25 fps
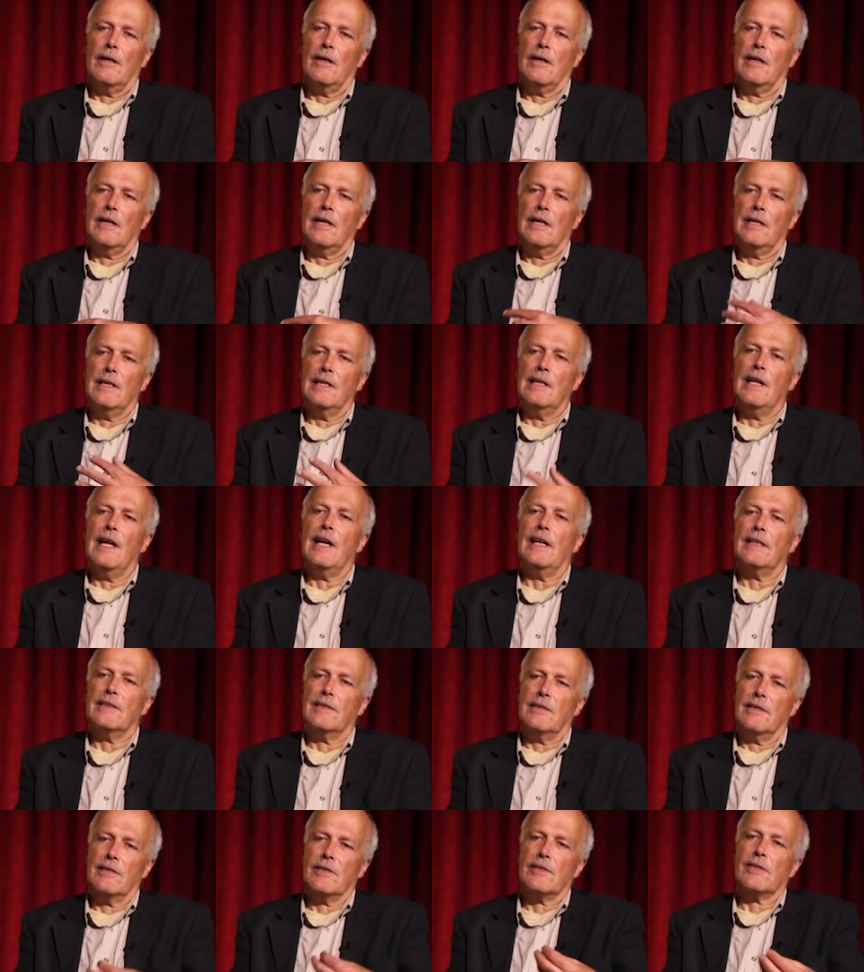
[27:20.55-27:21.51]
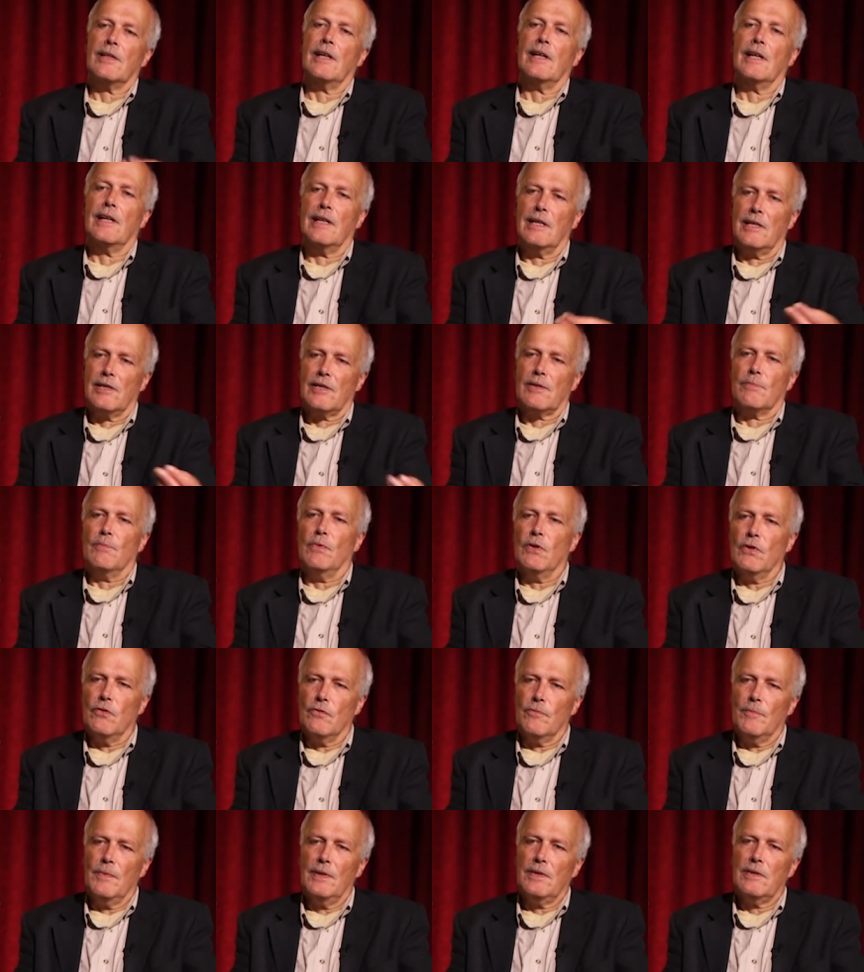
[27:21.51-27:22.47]
he led the Zionist
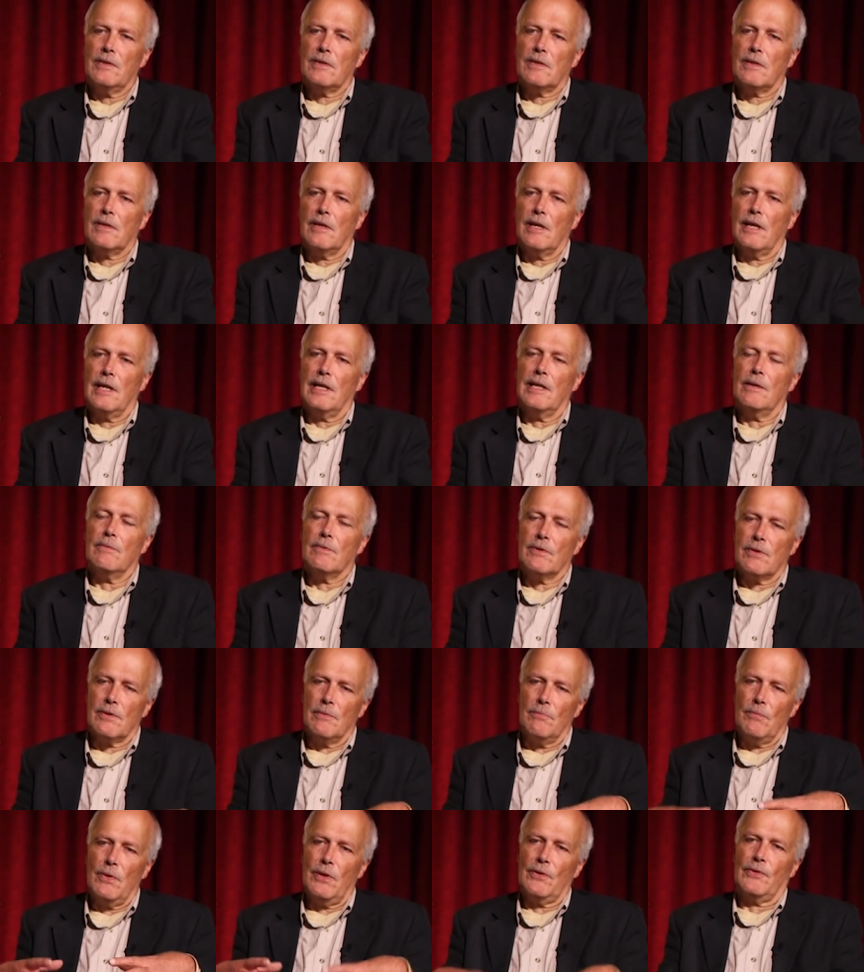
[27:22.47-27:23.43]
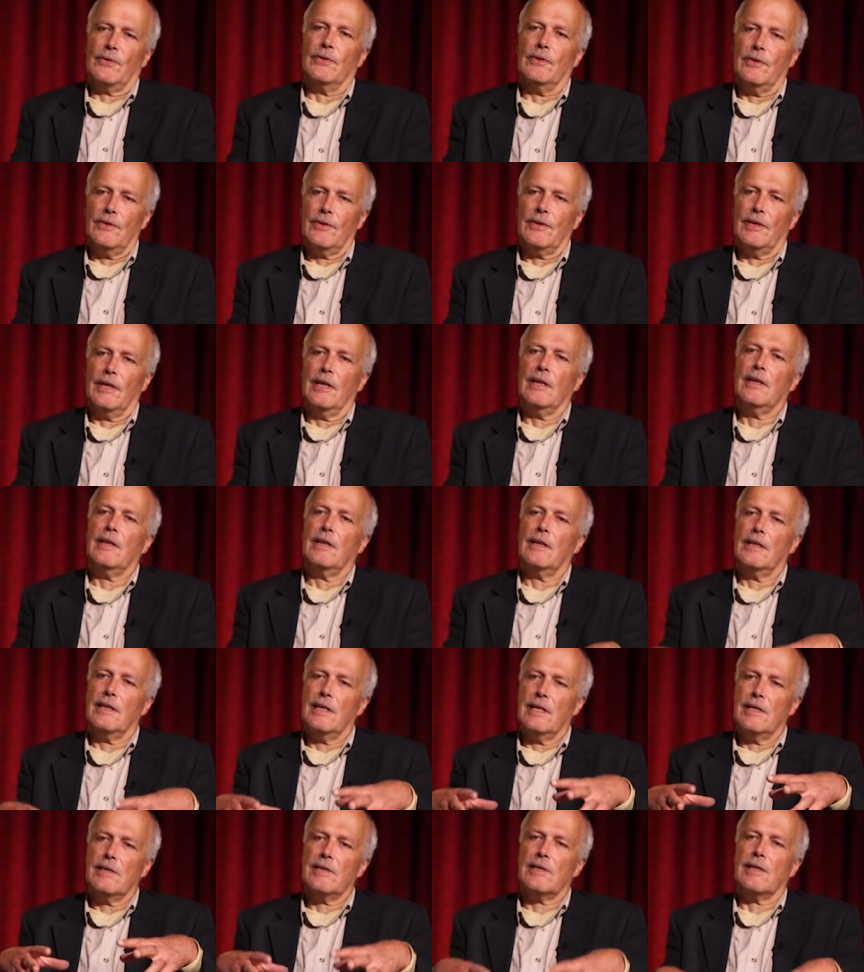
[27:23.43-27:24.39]
movement, and it was a modern thing.
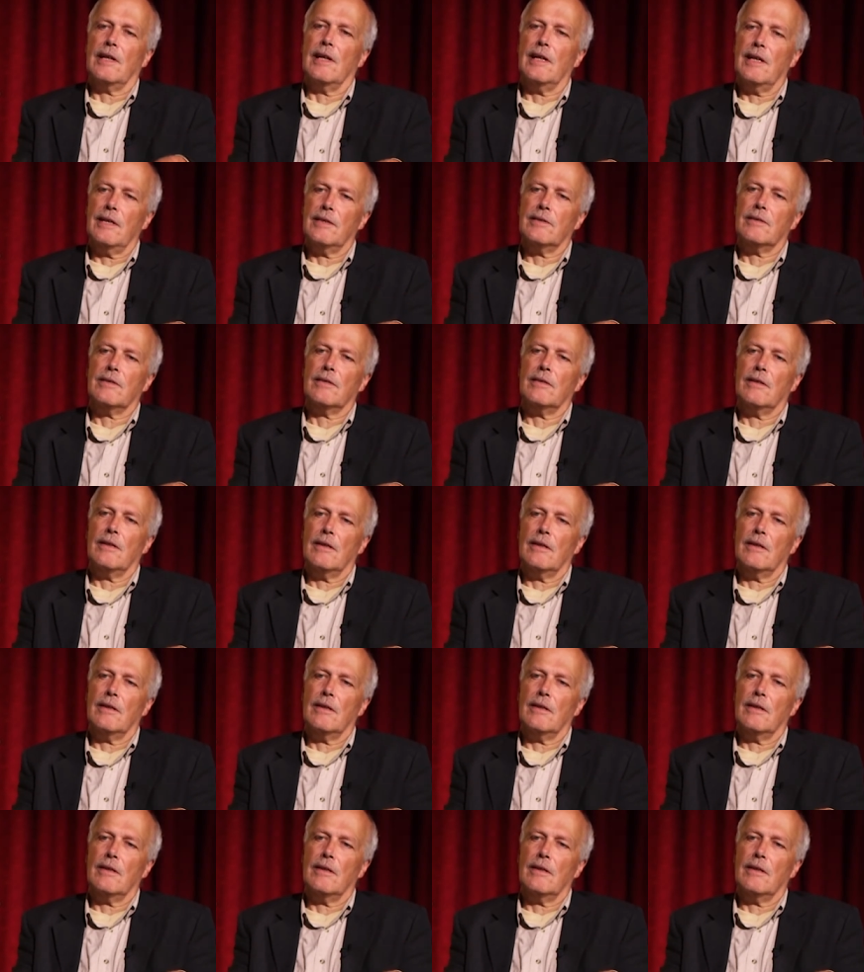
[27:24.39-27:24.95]
And he said,